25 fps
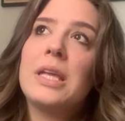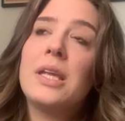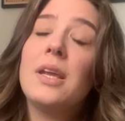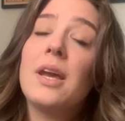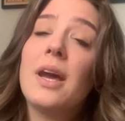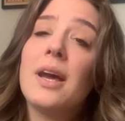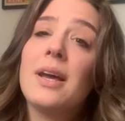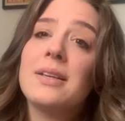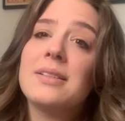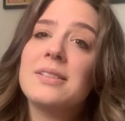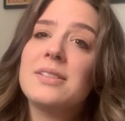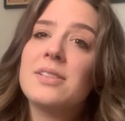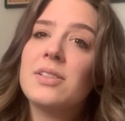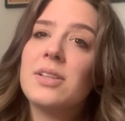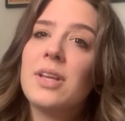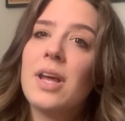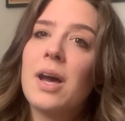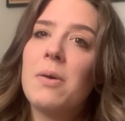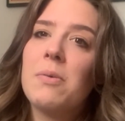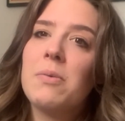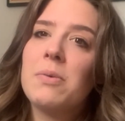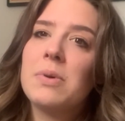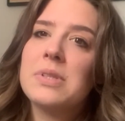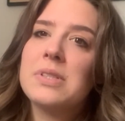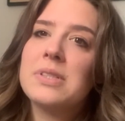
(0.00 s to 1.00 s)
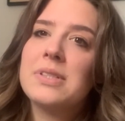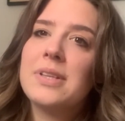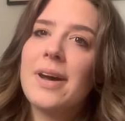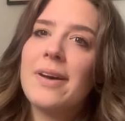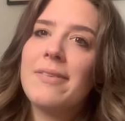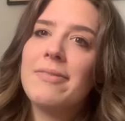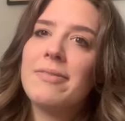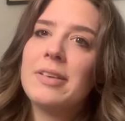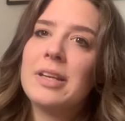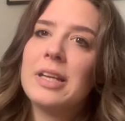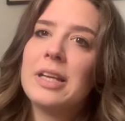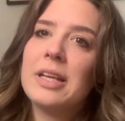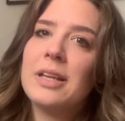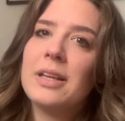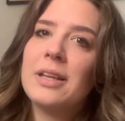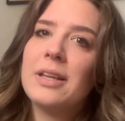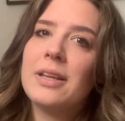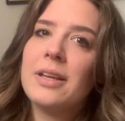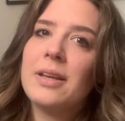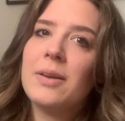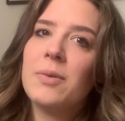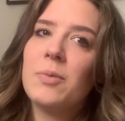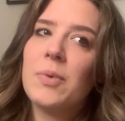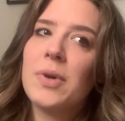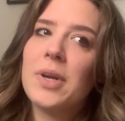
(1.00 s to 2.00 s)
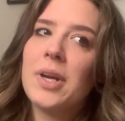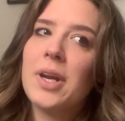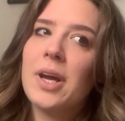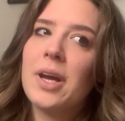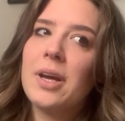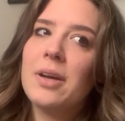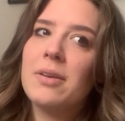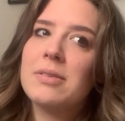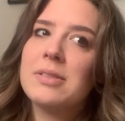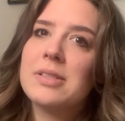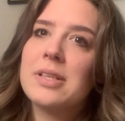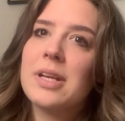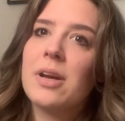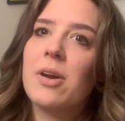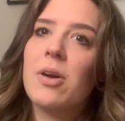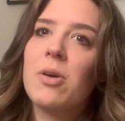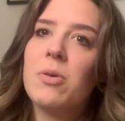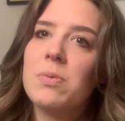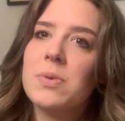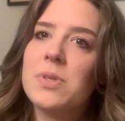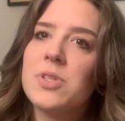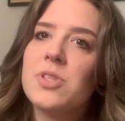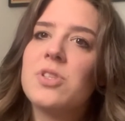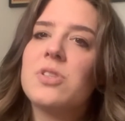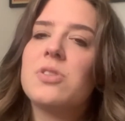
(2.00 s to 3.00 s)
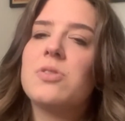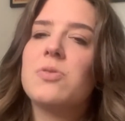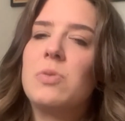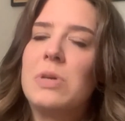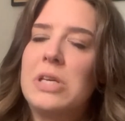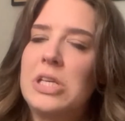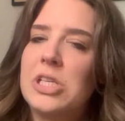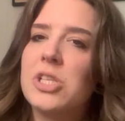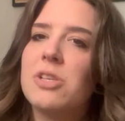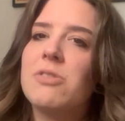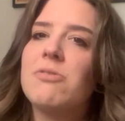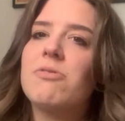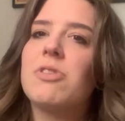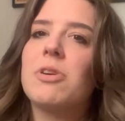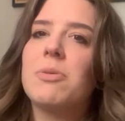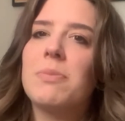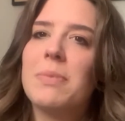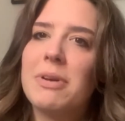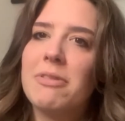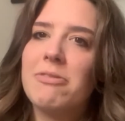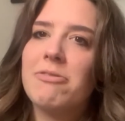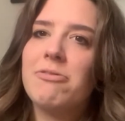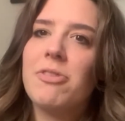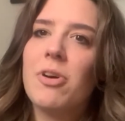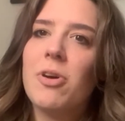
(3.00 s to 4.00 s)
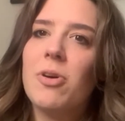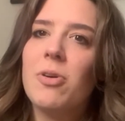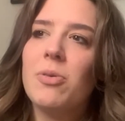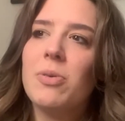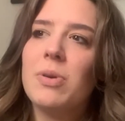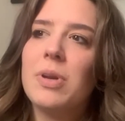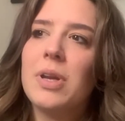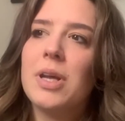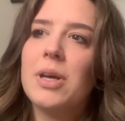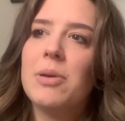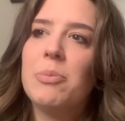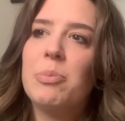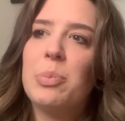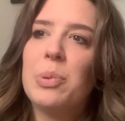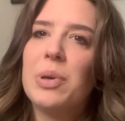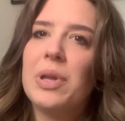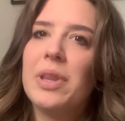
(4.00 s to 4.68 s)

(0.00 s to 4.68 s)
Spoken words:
yeah, so that was definitely when I was like always just reaching for my phone,